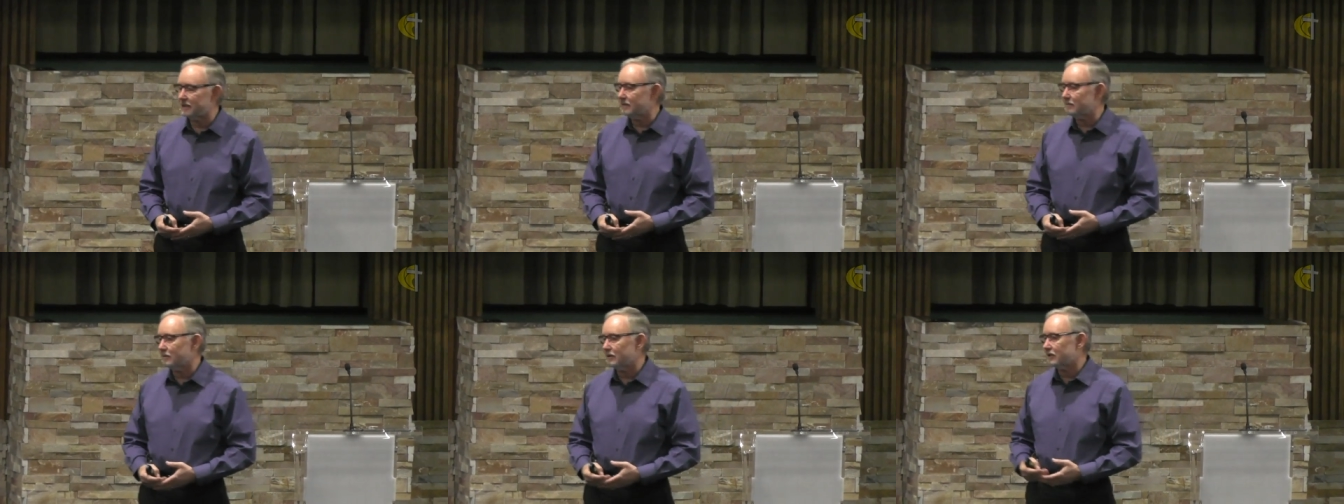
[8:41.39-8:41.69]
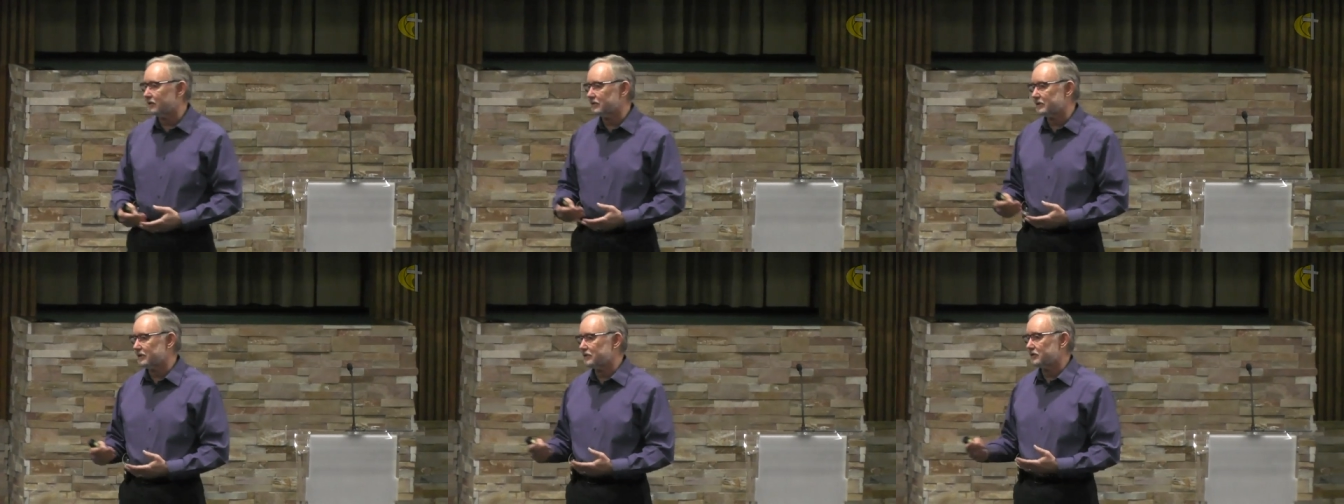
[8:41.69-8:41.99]
it
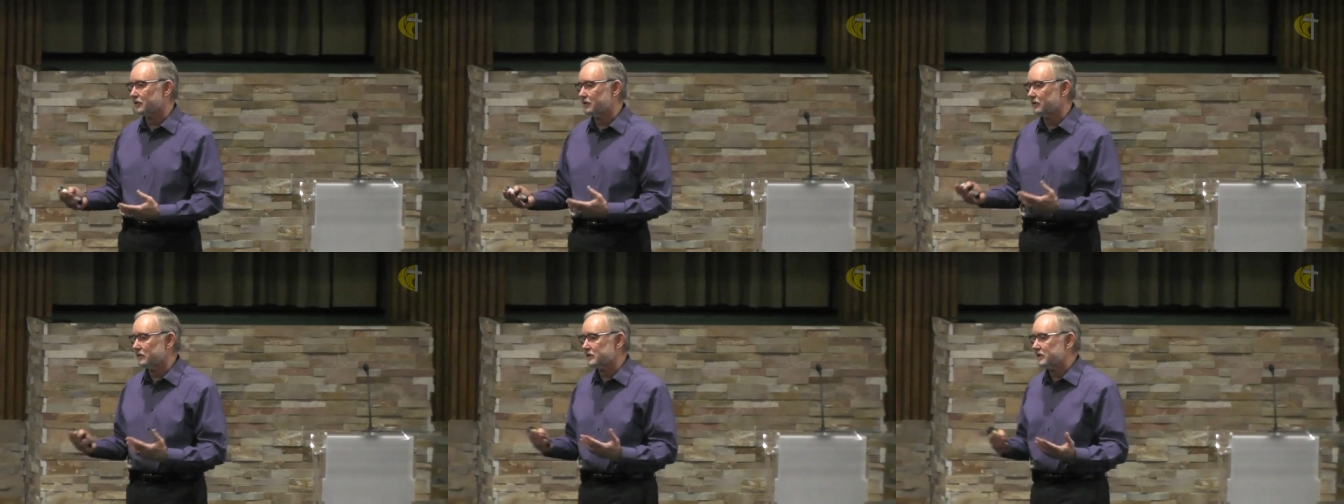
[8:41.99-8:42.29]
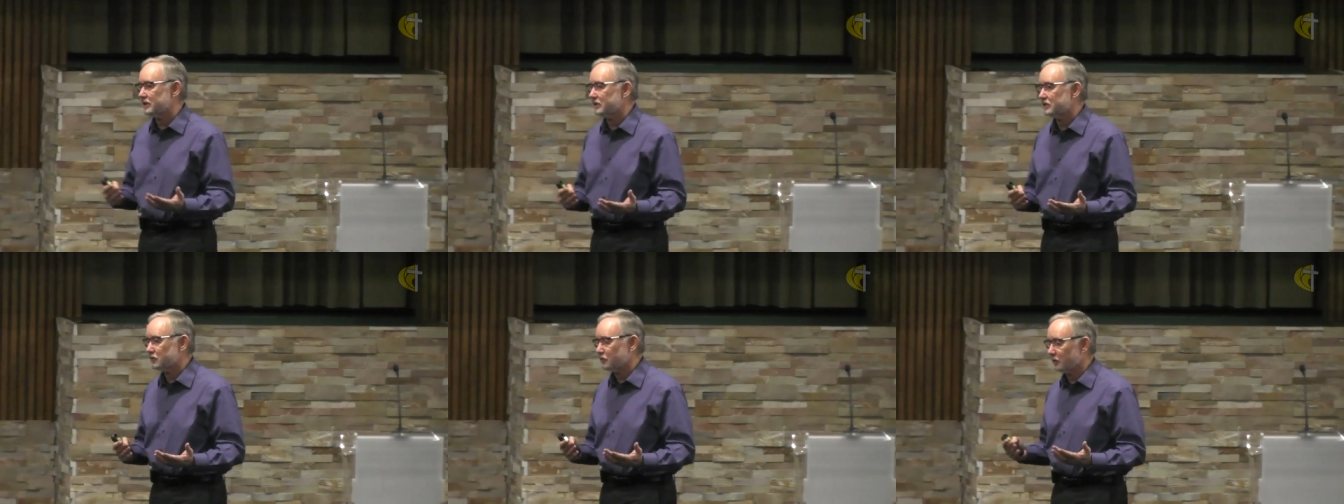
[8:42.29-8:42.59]
because it turns
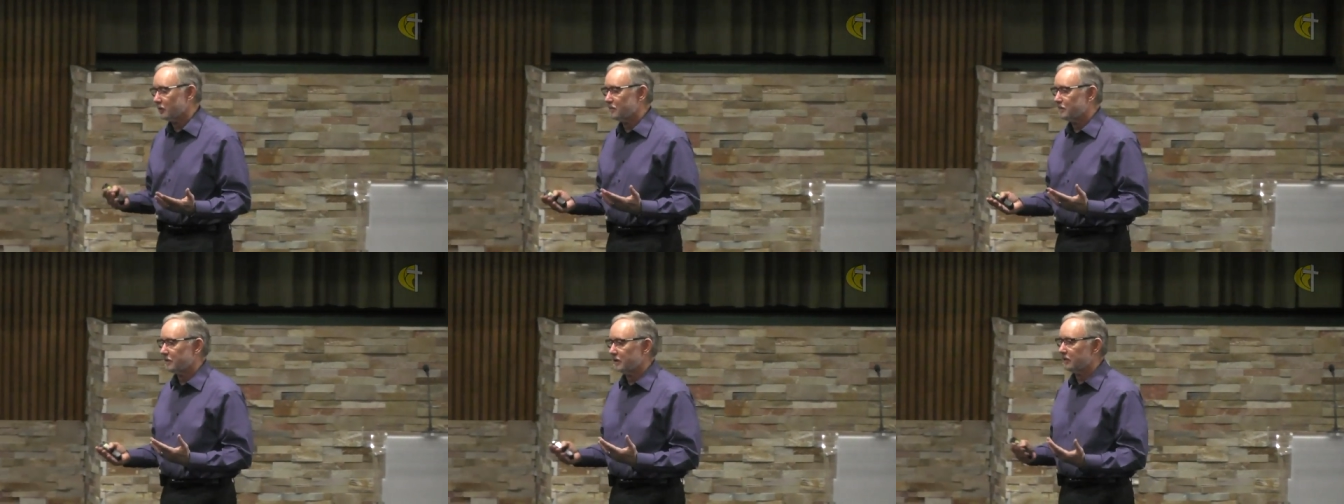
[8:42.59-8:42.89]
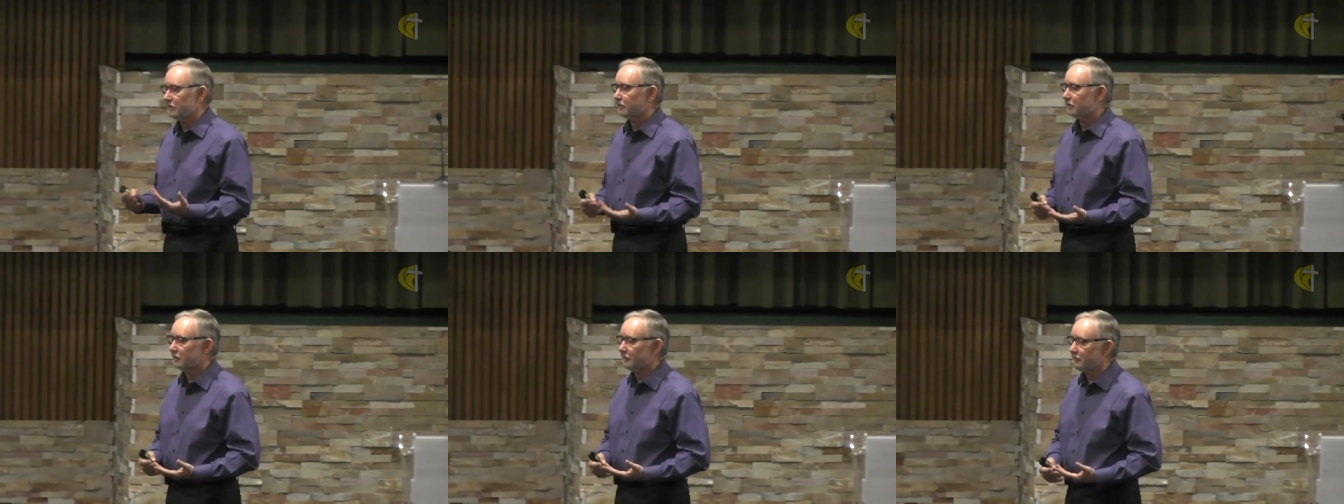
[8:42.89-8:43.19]
into a
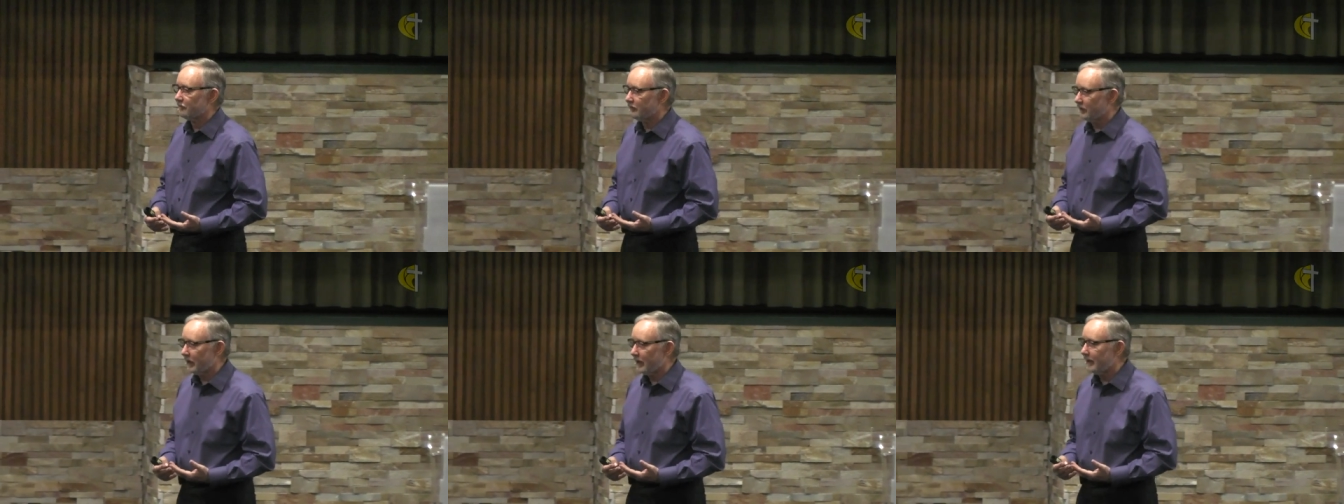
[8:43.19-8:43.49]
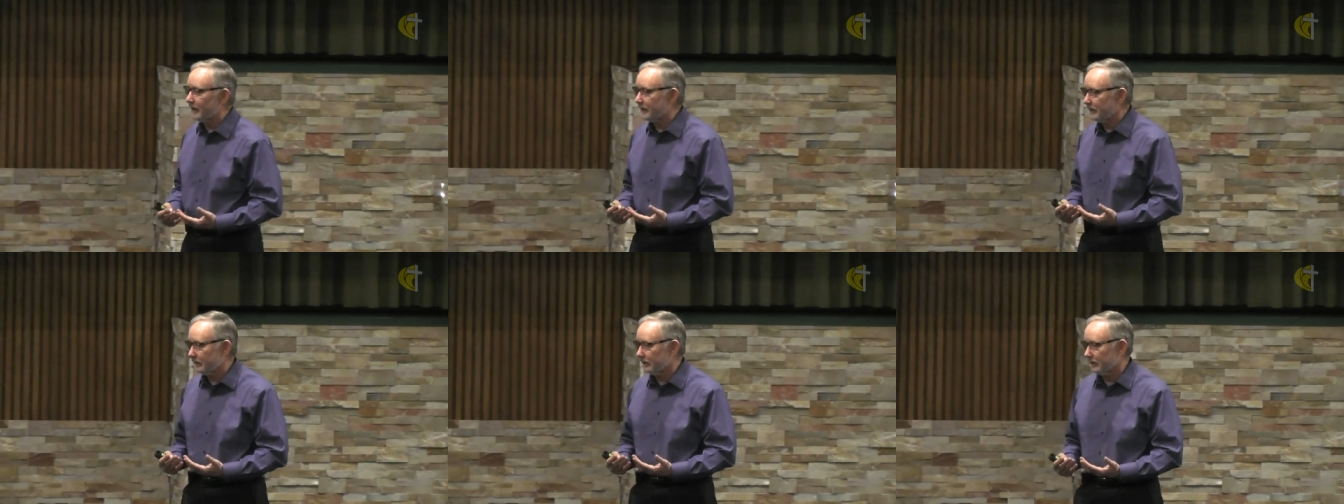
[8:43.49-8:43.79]
pillar of
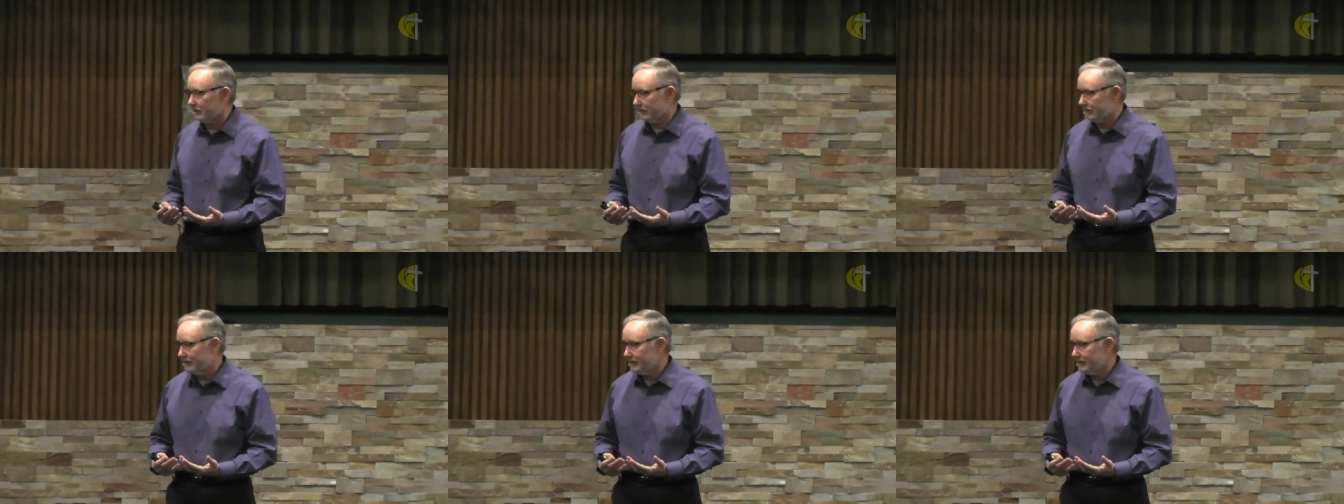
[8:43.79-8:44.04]
fire